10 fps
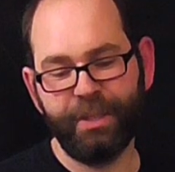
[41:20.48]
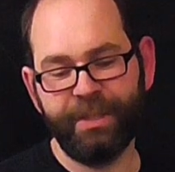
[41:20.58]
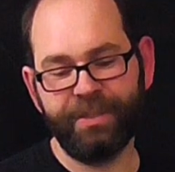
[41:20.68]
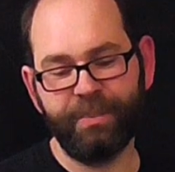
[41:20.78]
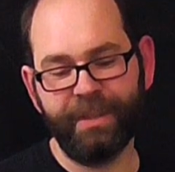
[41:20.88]

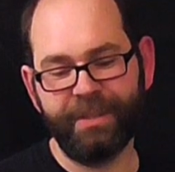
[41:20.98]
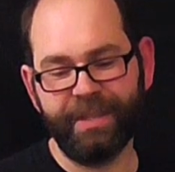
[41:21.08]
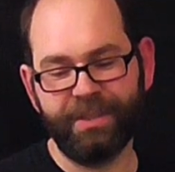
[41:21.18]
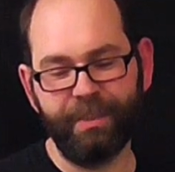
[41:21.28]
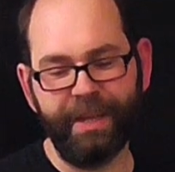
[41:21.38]
is about to
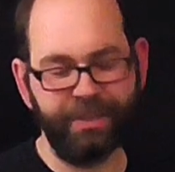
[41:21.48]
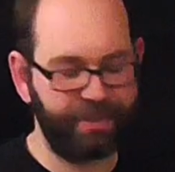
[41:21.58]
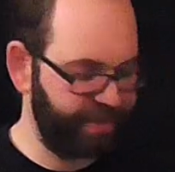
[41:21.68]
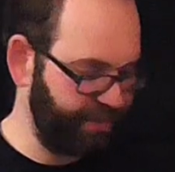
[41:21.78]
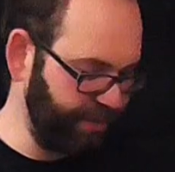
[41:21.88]
get
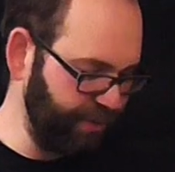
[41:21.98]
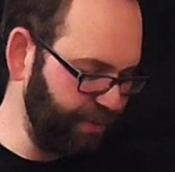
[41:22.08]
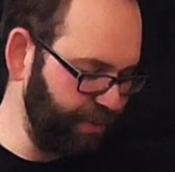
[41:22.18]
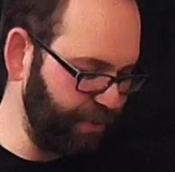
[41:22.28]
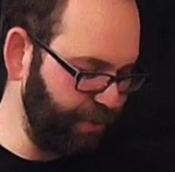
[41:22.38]
smashed.
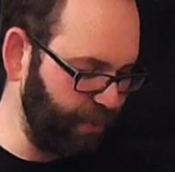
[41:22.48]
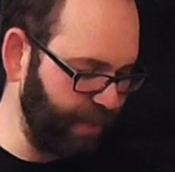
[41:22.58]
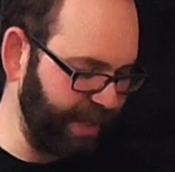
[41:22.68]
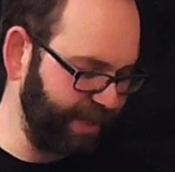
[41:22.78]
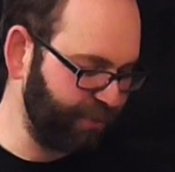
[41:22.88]
You
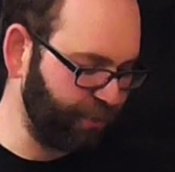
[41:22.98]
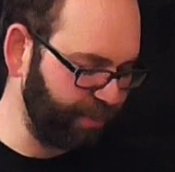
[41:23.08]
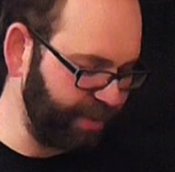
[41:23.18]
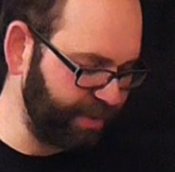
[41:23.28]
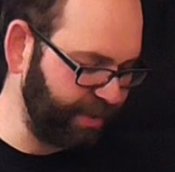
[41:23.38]
can drop
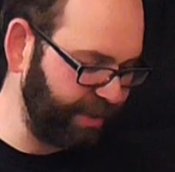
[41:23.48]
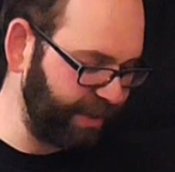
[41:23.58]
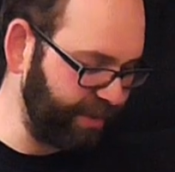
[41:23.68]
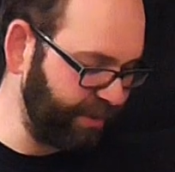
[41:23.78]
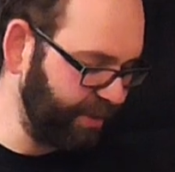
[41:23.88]
this guy
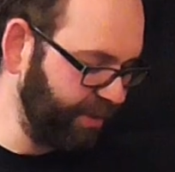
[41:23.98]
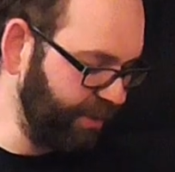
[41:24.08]
in,